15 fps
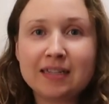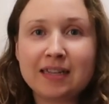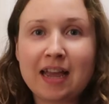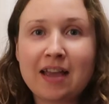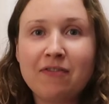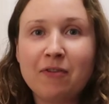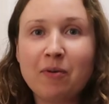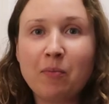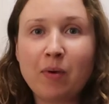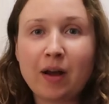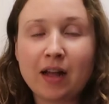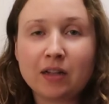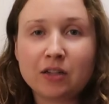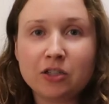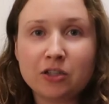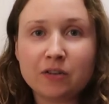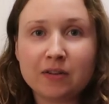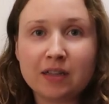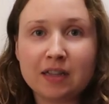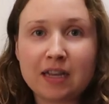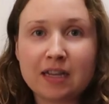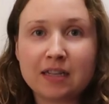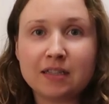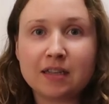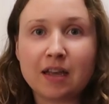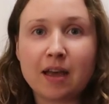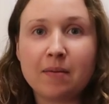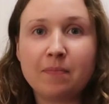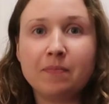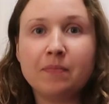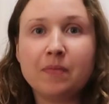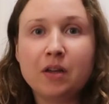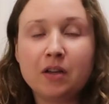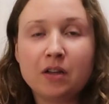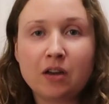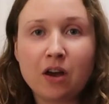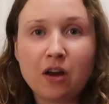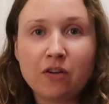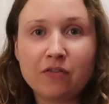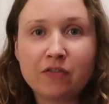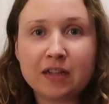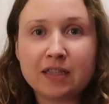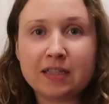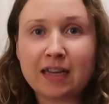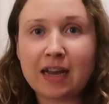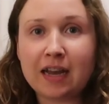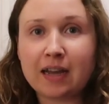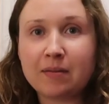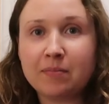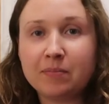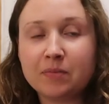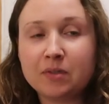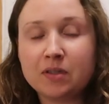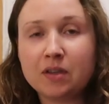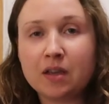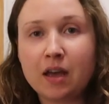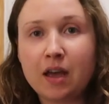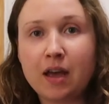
safe and well during these COVID times.